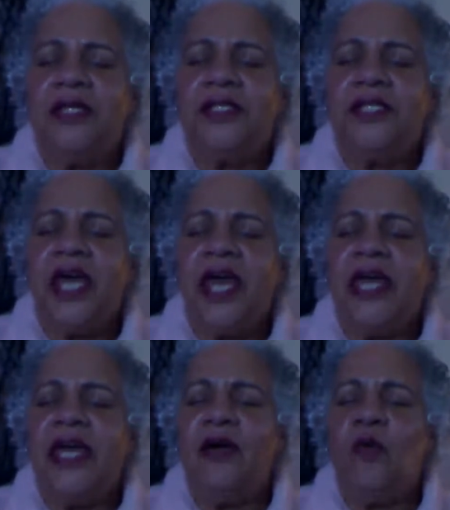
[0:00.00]

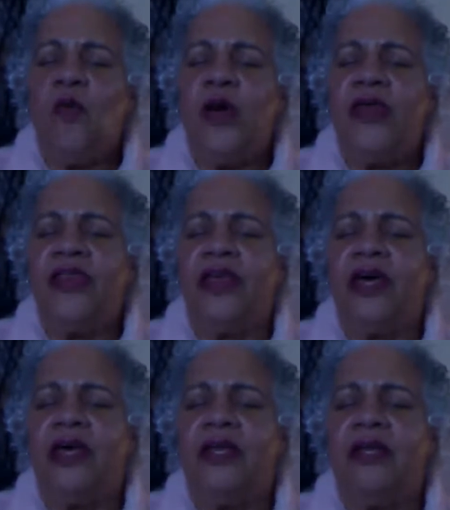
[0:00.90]
taking with
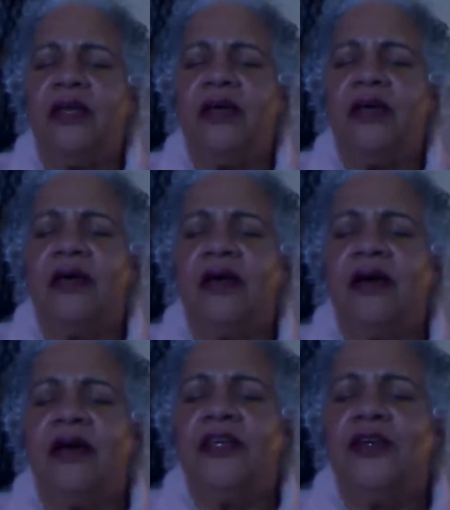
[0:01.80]
it
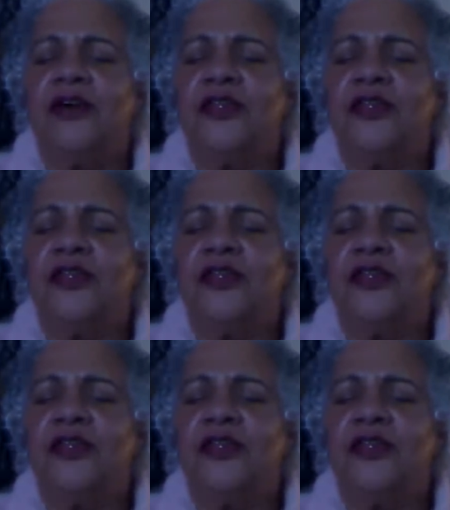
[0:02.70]
your